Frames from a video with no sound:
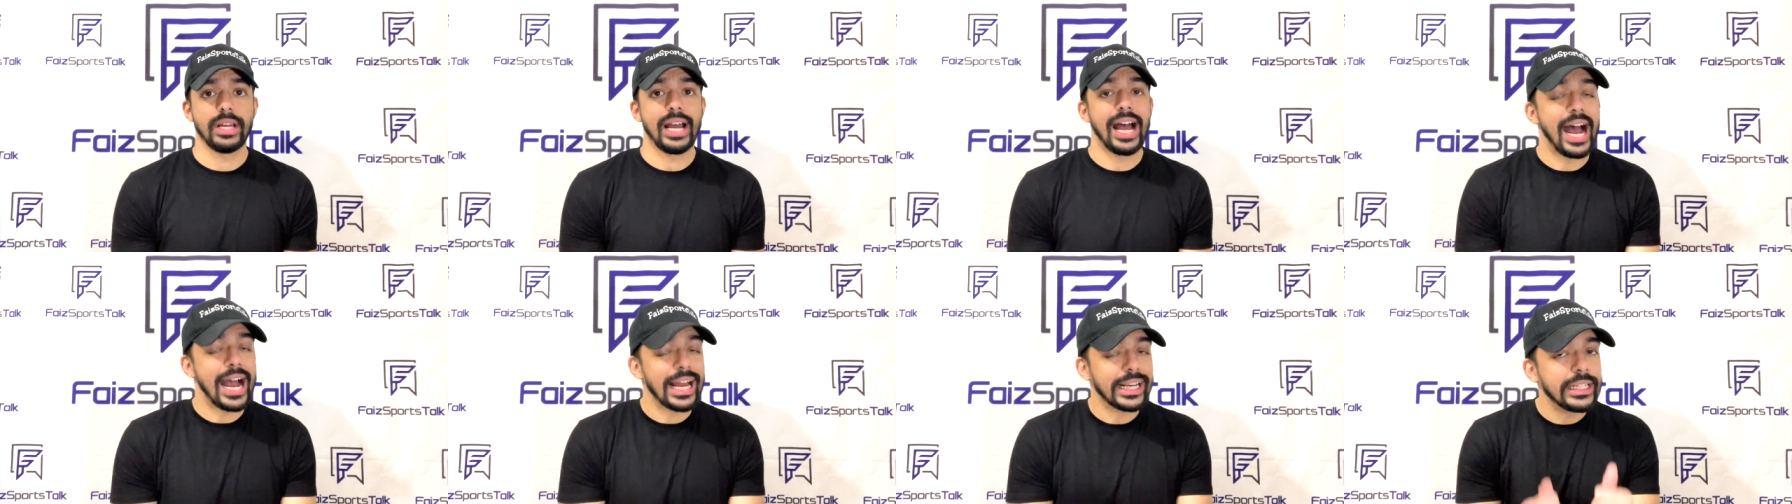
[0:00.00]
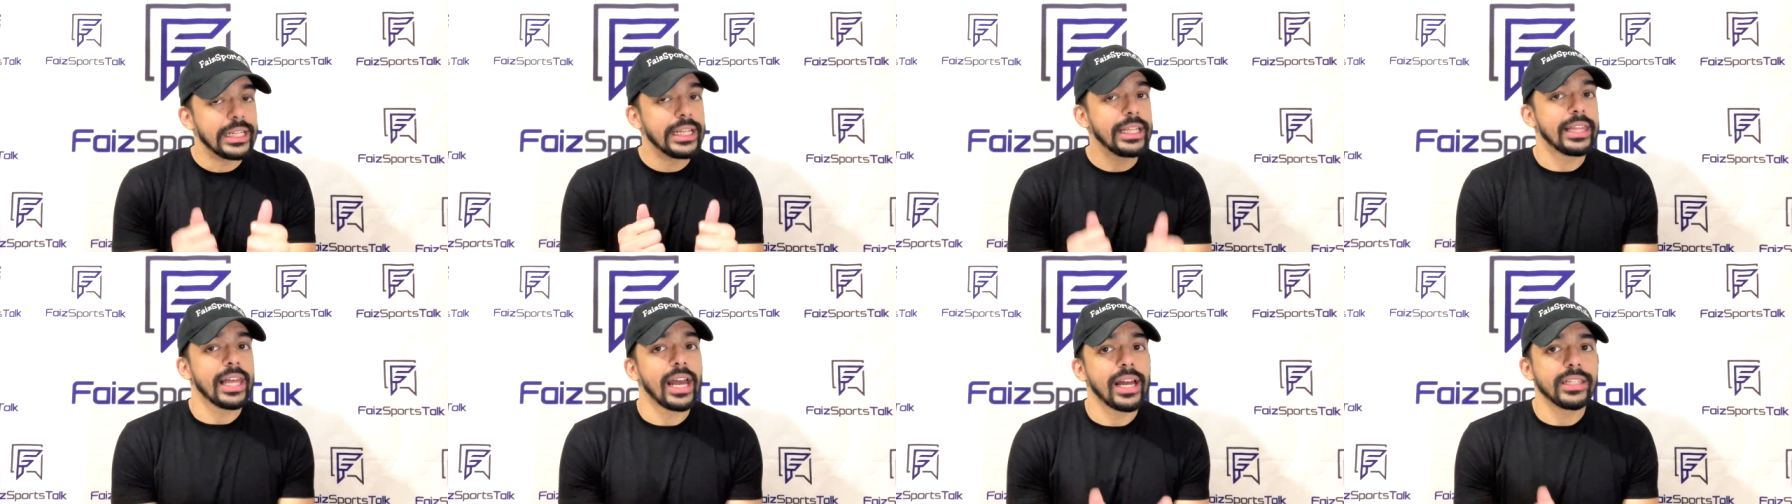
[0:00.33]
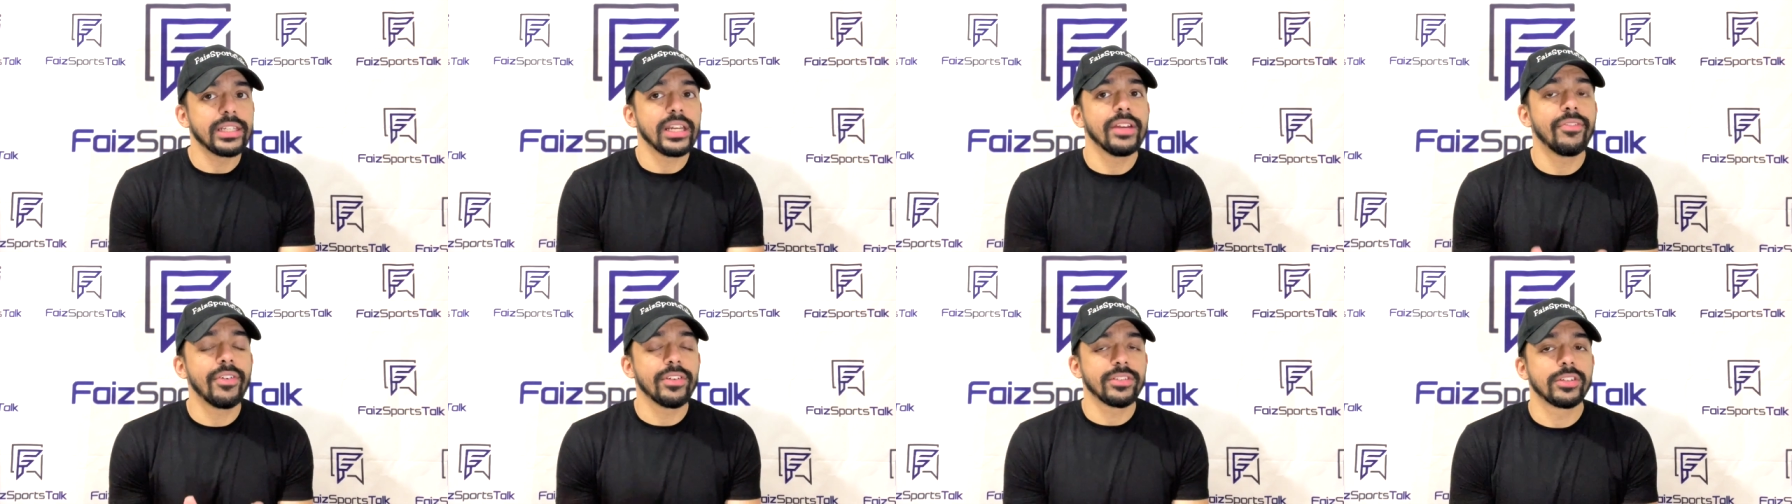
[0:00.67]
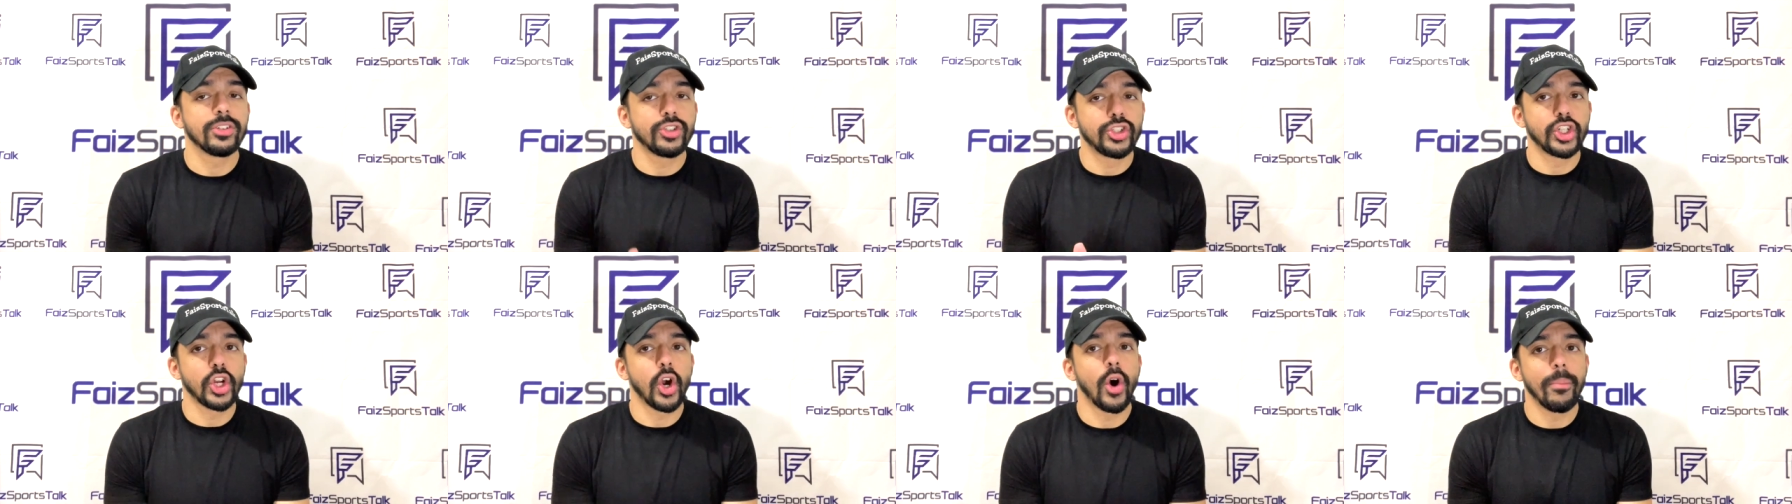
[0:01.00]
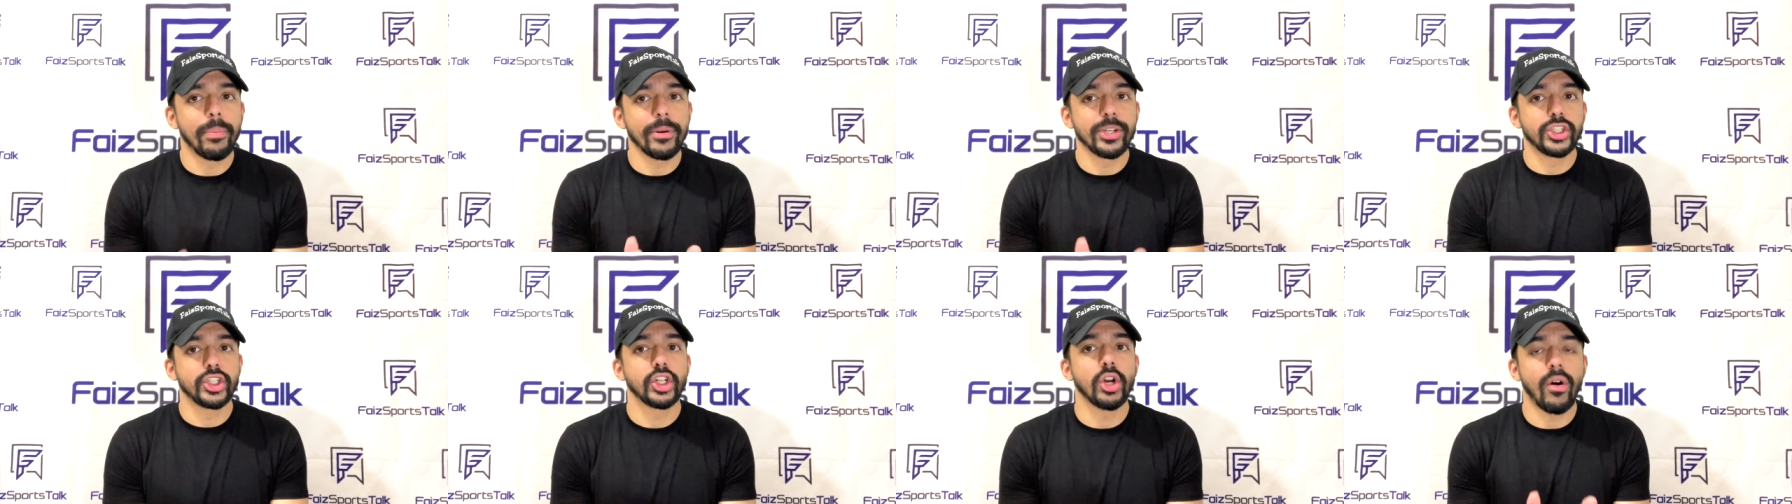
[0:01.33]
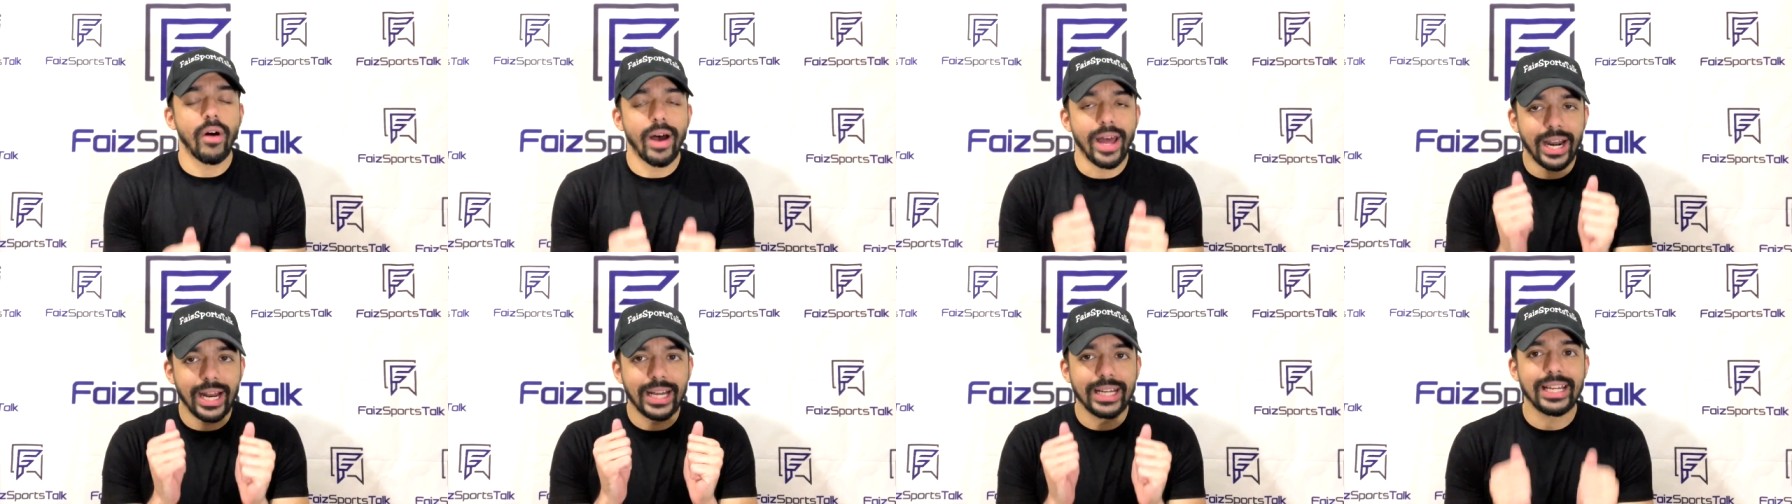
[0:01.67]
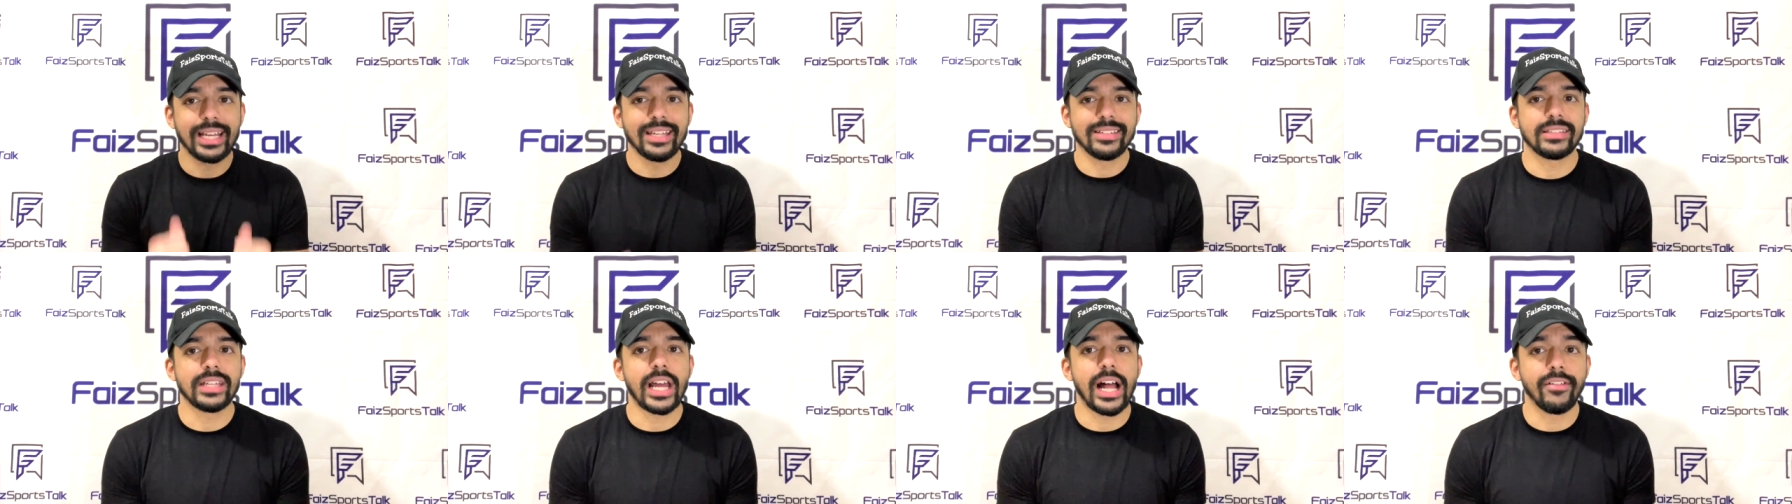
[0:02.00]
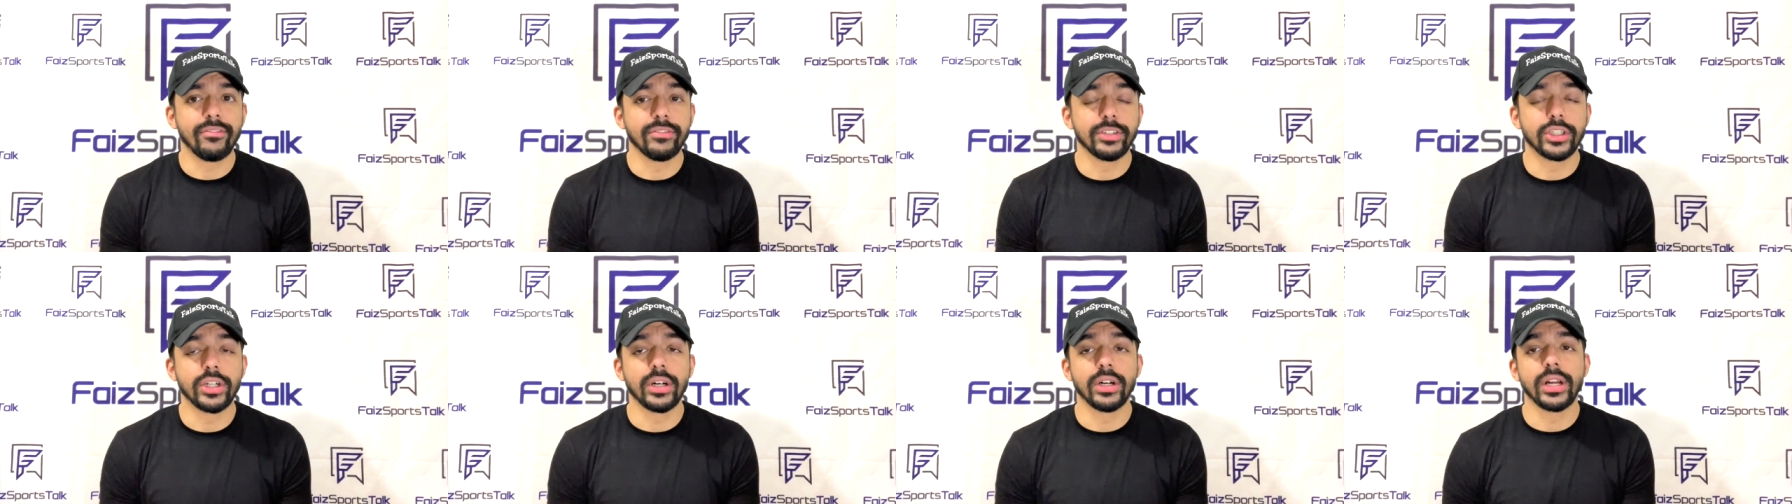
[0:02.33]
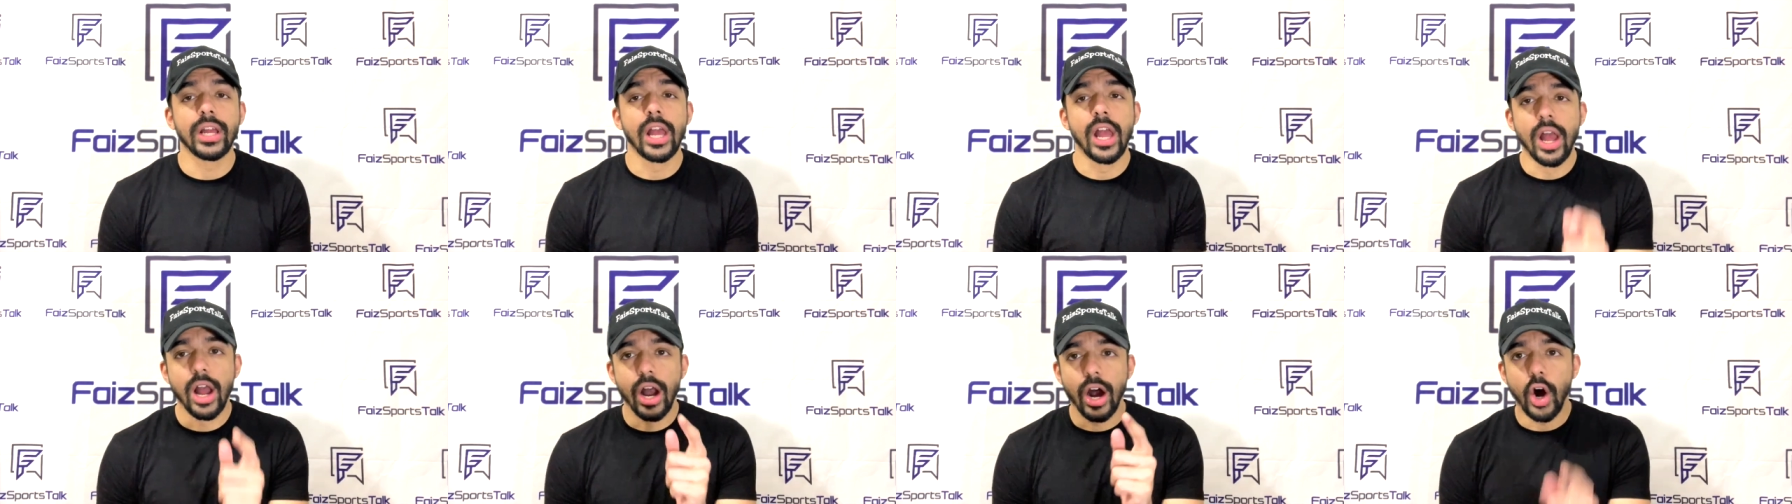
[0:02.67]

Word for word: I need that defense to show up and show out against Dalvin Cook.